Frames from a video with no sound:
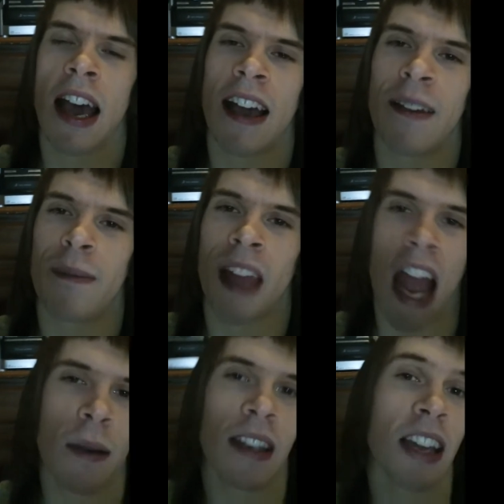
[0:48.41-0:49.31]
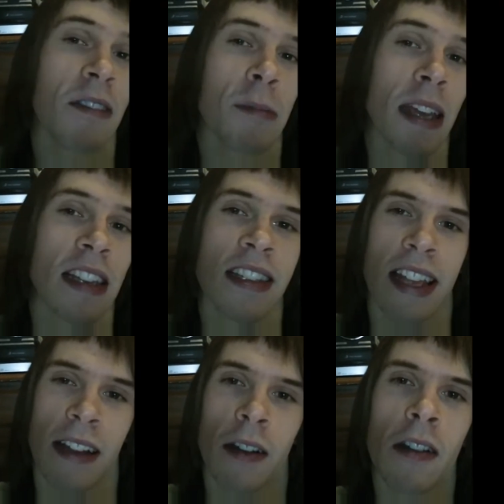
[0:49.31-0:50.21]
I would love to be a
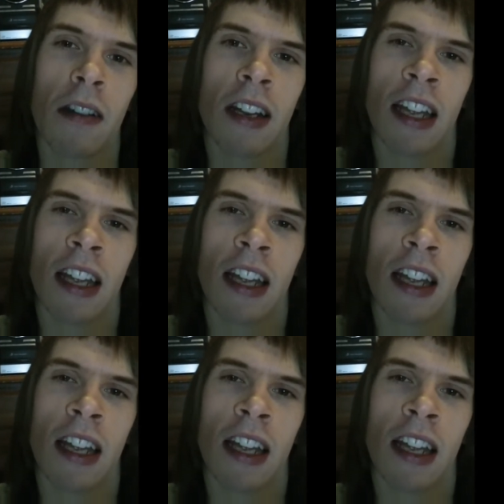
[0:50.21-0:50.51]
singer.